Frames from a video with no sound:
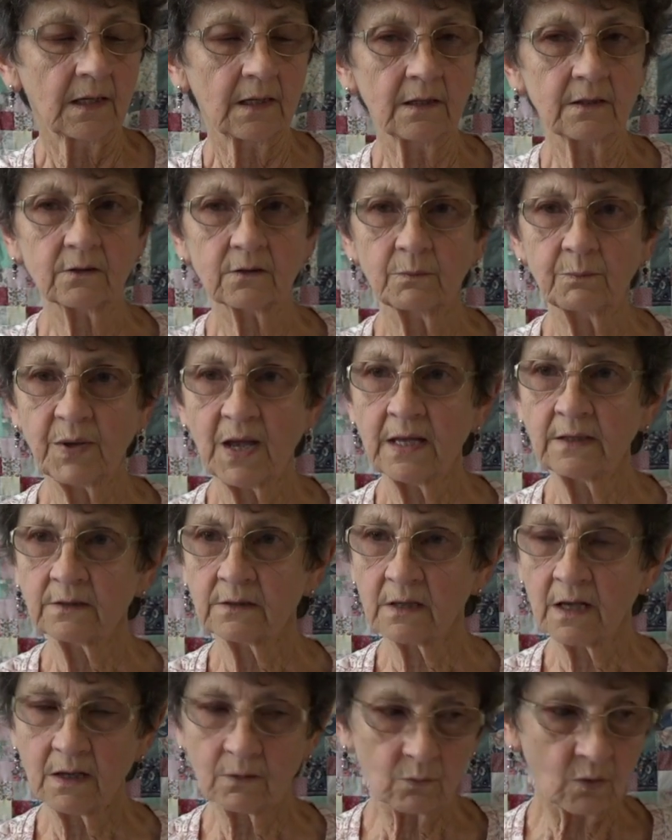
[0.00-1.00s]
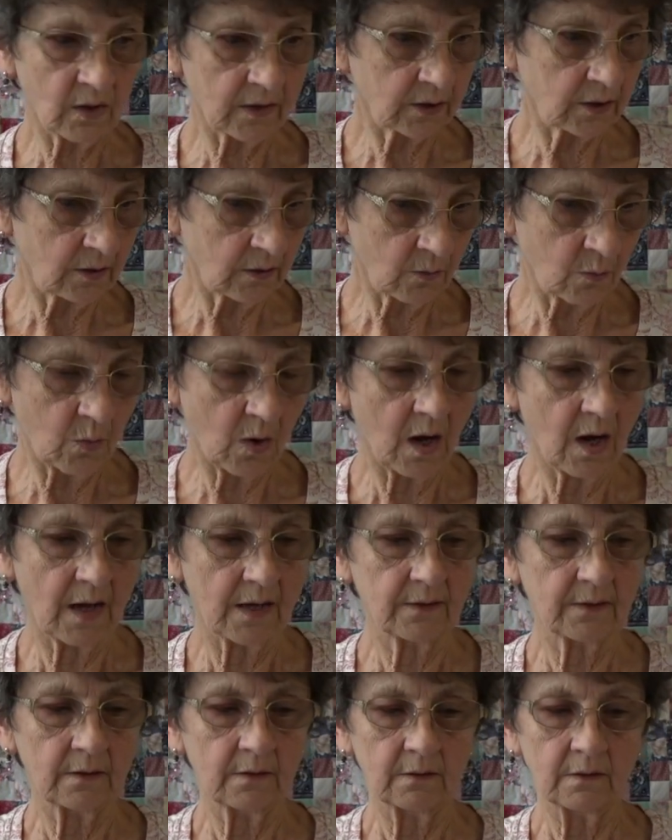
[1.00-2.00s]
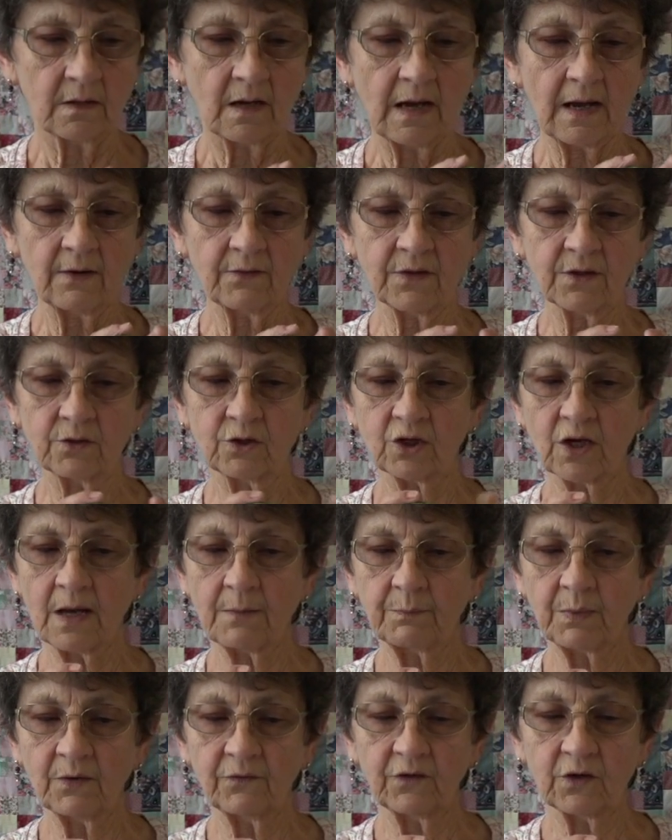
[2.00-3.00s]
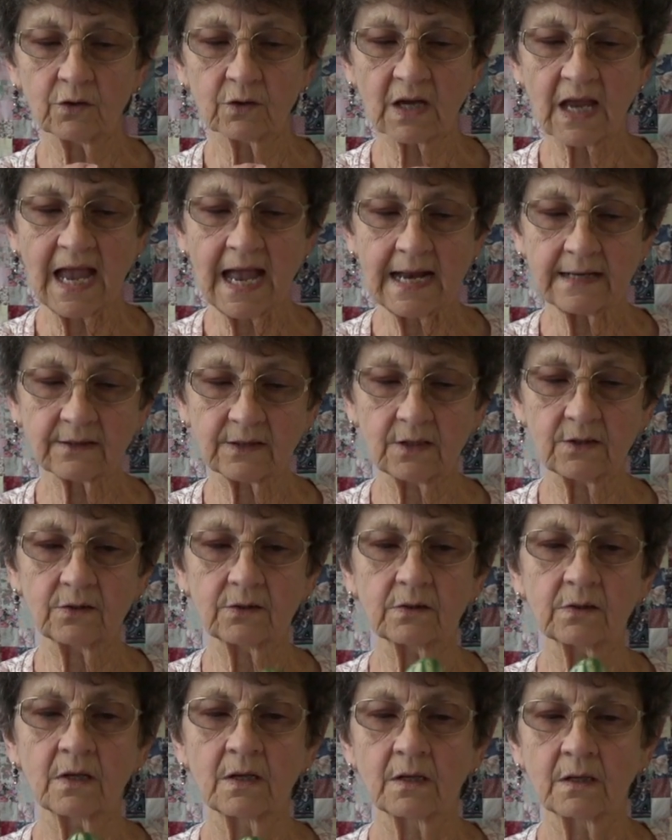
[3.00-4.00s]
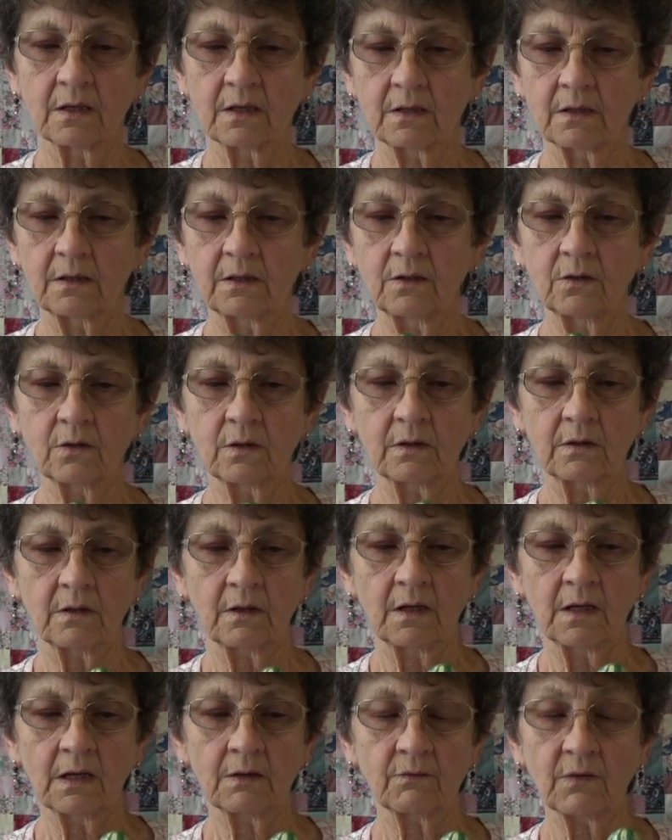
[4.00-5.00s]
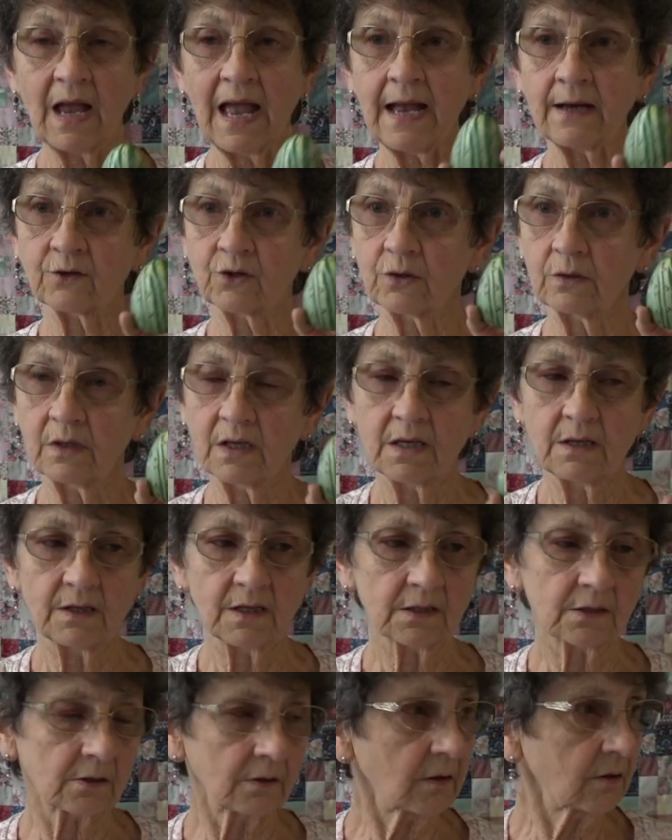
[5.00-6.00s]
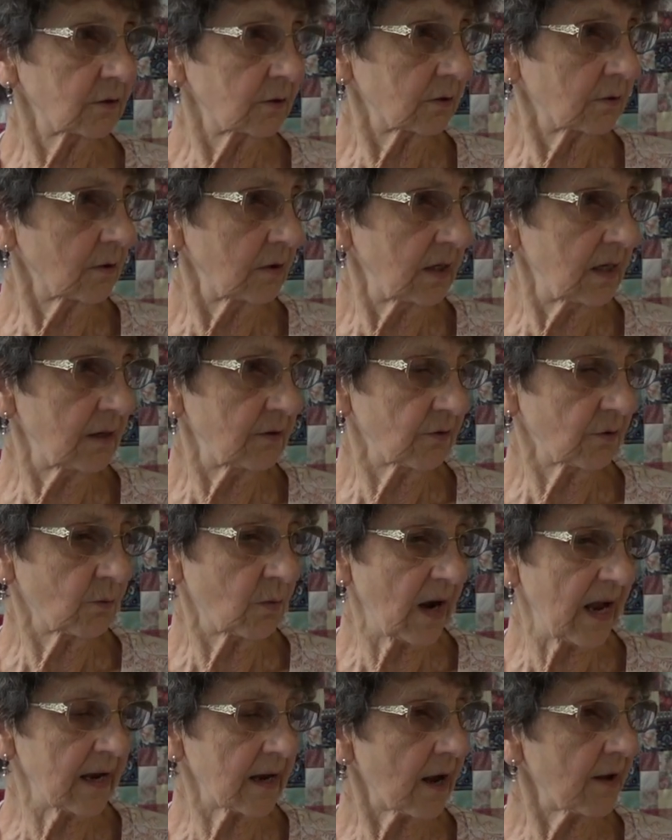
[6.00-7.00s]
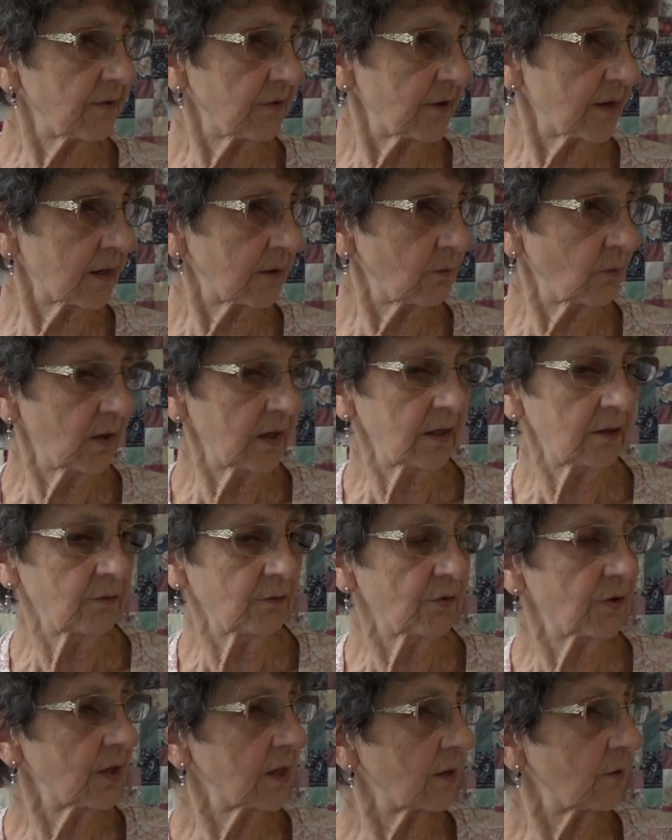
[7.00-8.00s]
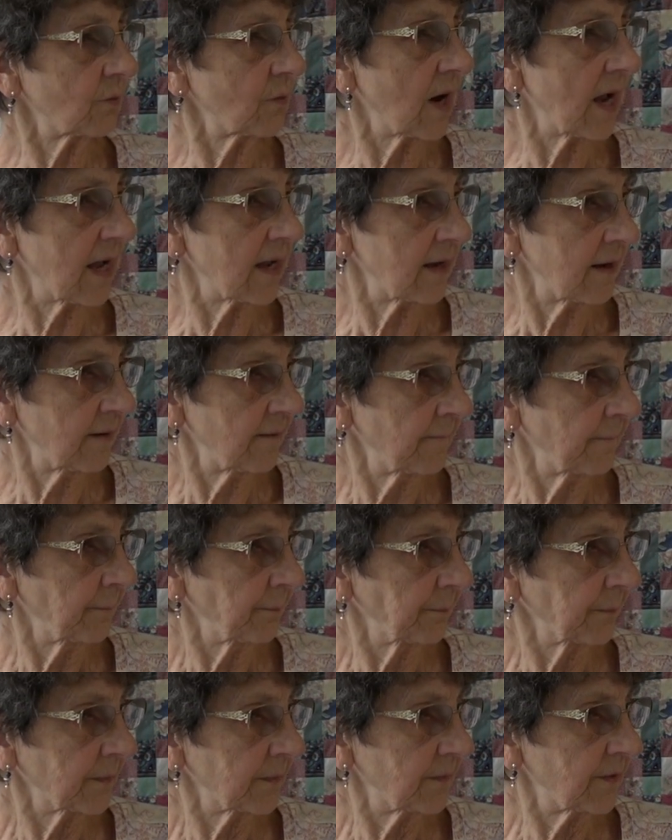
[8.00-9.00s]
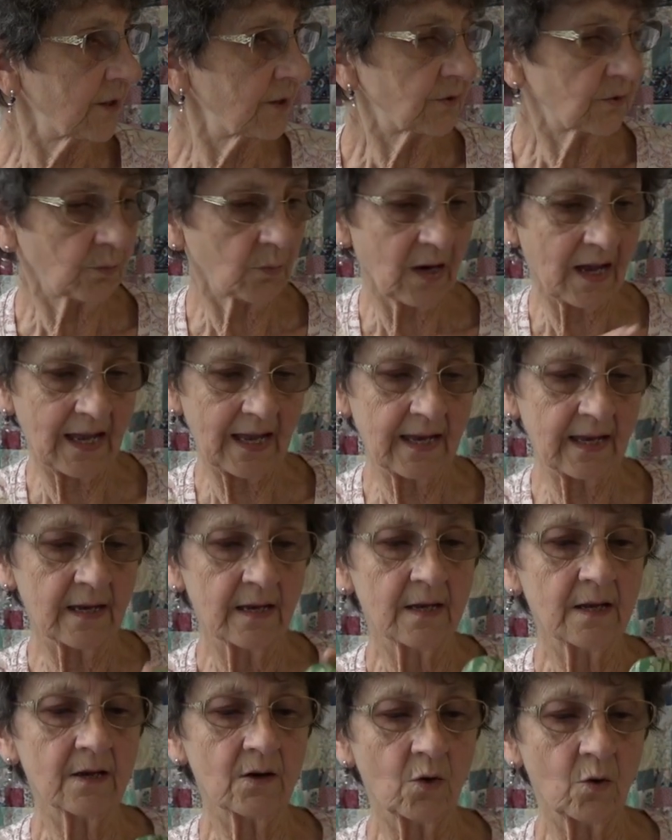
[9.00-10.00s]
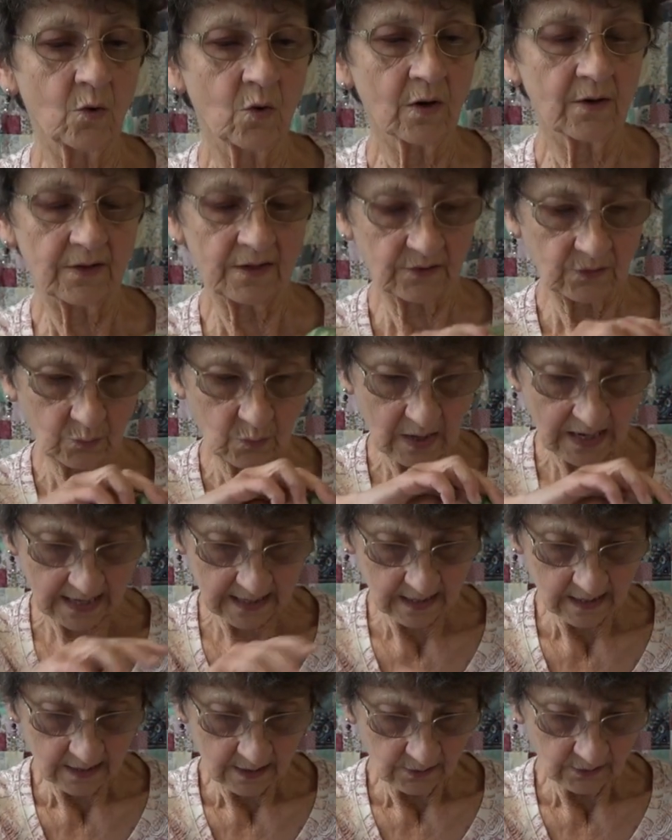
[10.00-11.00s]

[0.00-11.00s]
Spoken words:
It depends on what you want, how the shape of your cactus. Actually, this looks good either way, I think. What do you think, Rae? This way or this way?